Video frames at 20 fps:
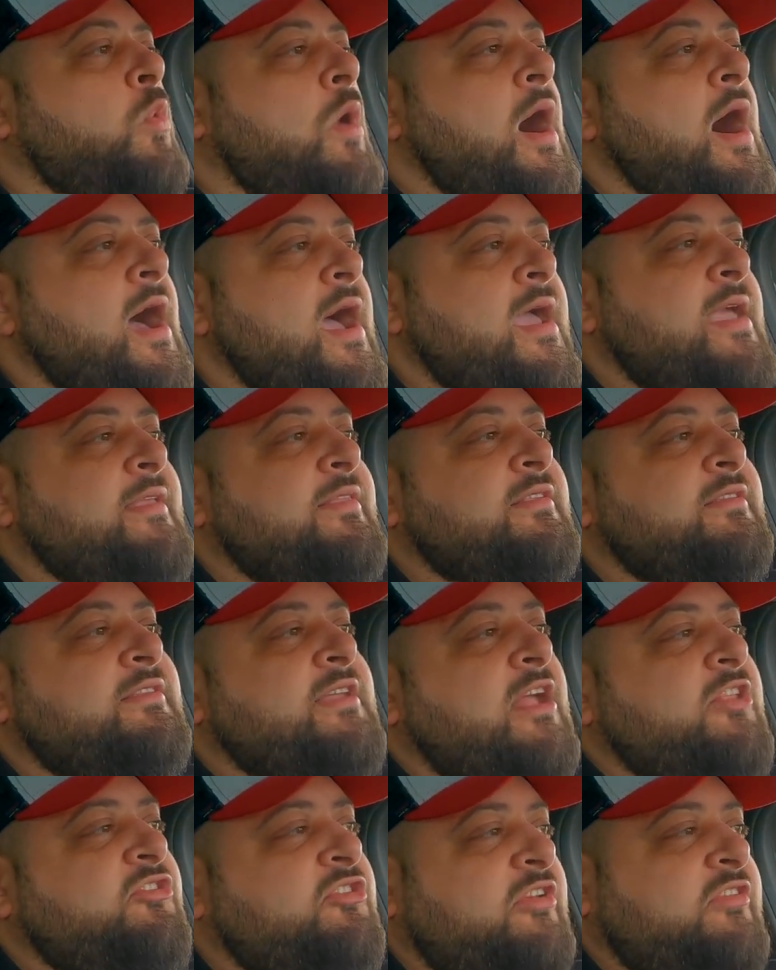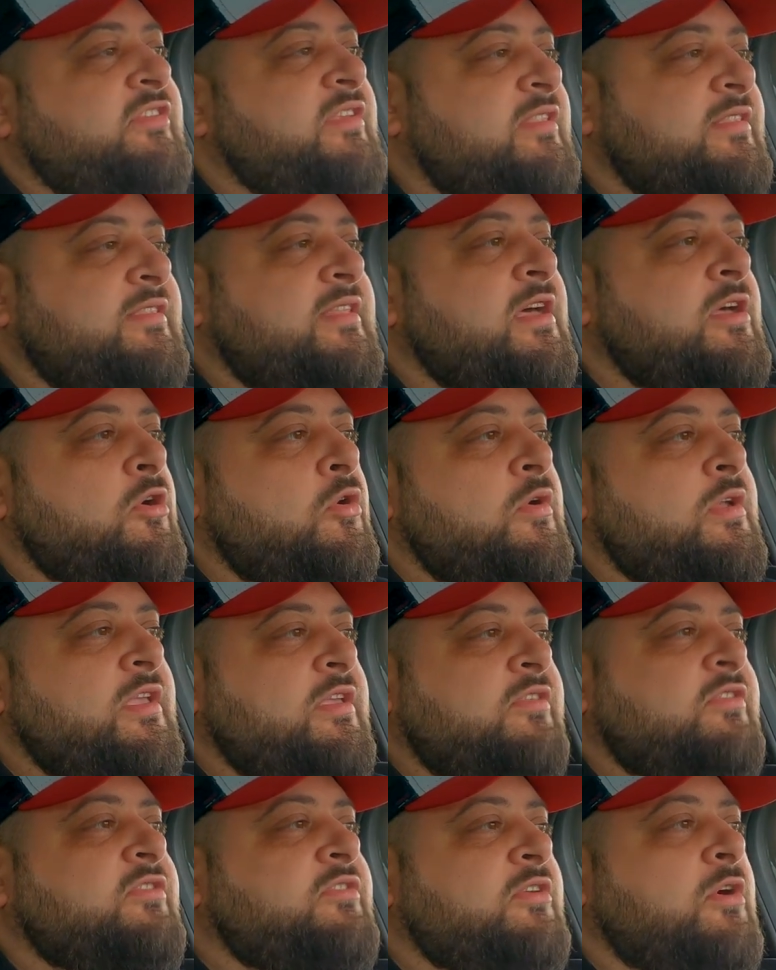why the Dacia Sandero
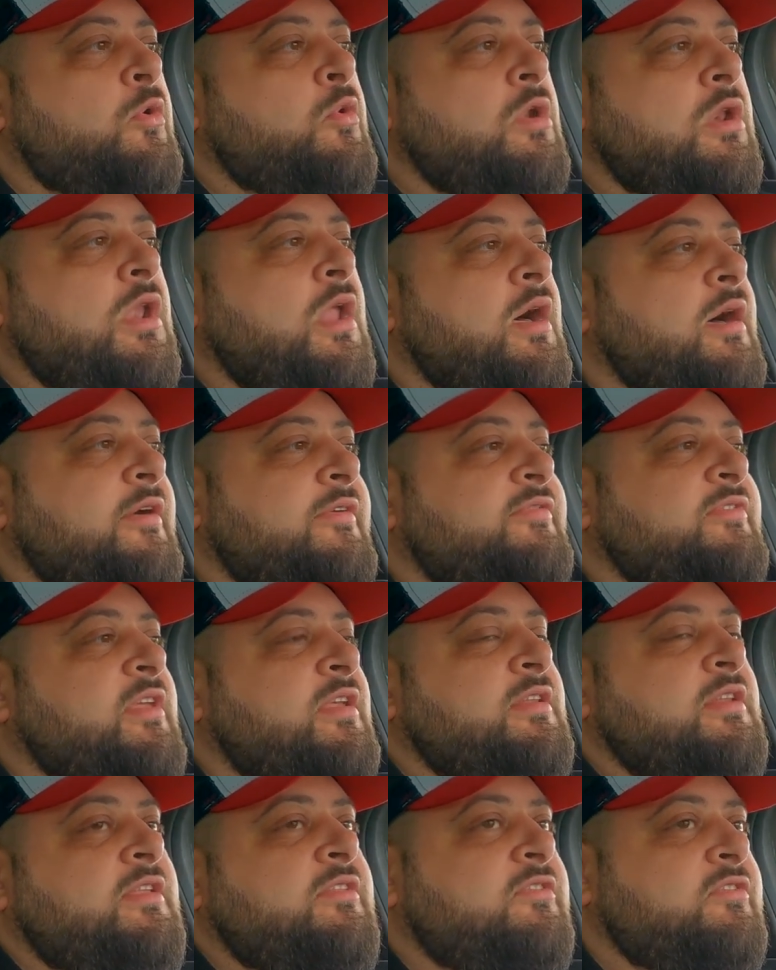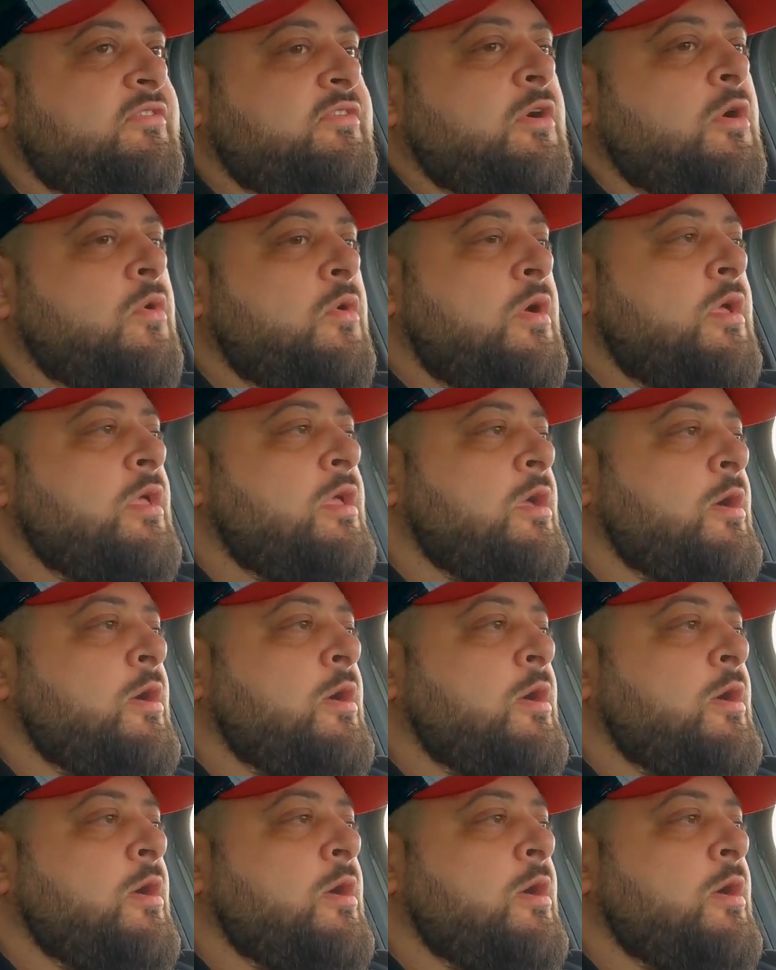is so loved and it's so